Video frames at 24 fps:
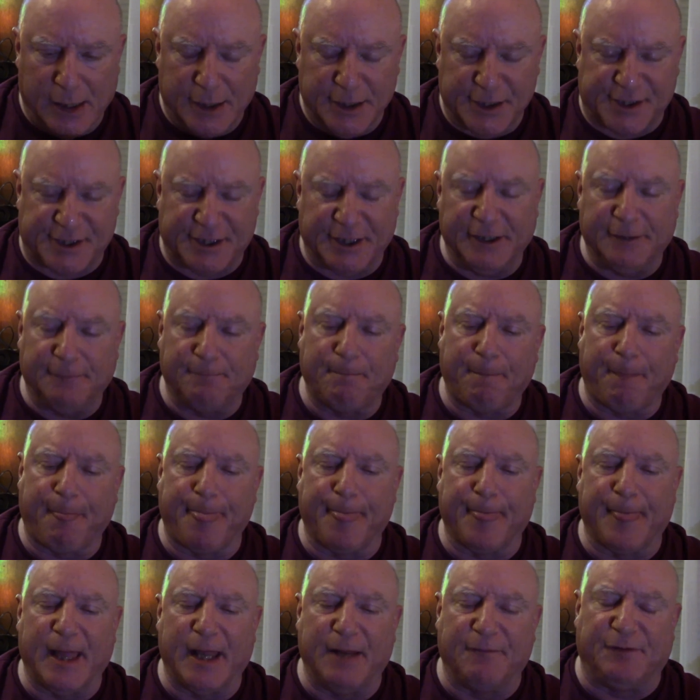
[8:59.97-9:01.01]
you see,
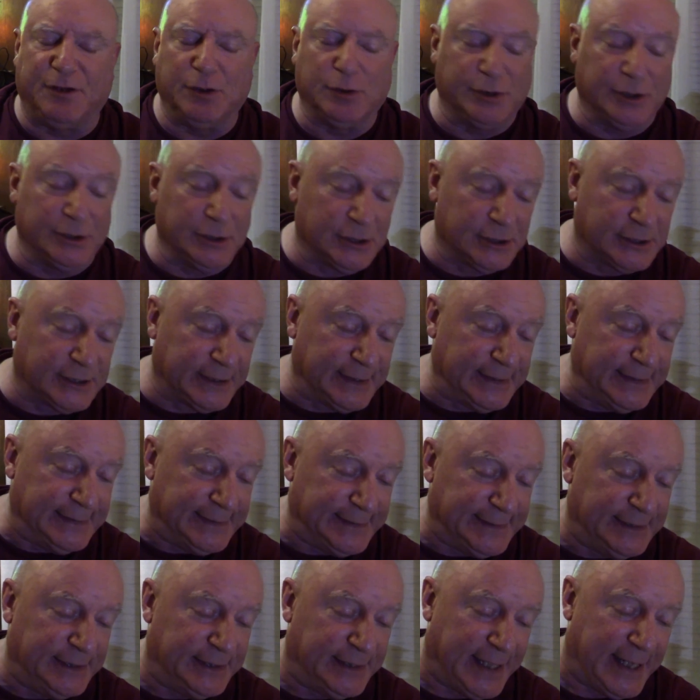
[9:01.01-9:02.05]
if you can look at a
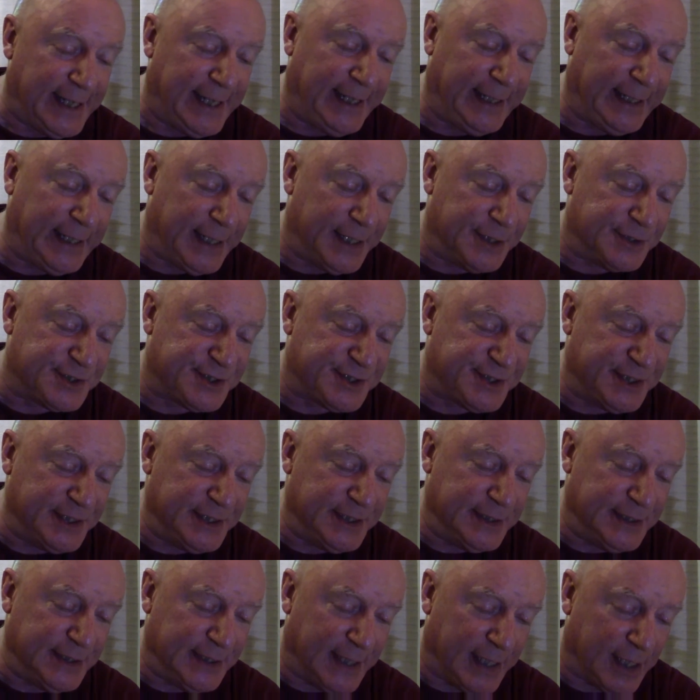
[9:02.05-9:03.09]
yin-yang and
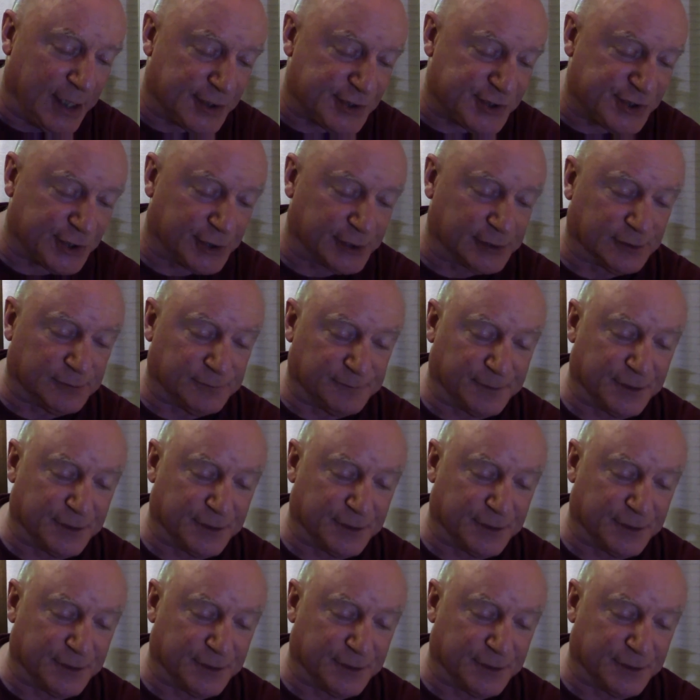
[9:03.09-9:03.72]
see a circle